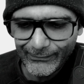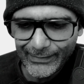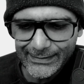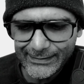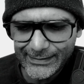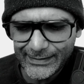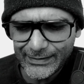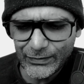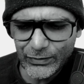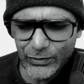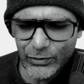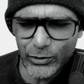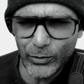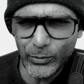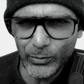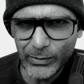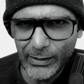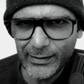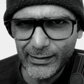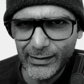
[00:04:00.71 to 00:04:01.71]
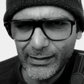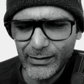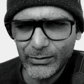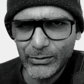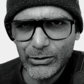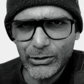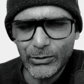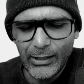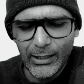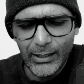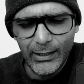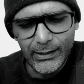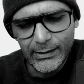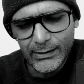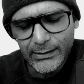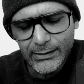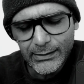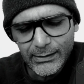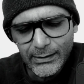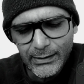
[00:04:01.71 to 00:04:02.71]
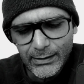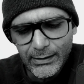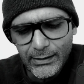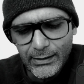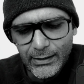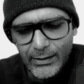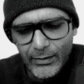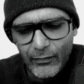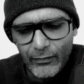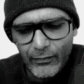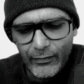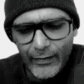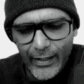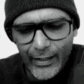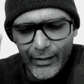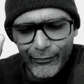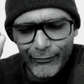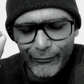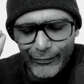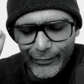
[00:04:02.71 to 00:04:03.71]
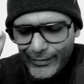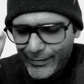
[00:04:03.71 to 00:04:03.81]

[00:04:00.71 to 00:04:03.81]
since June, I think, or July, they've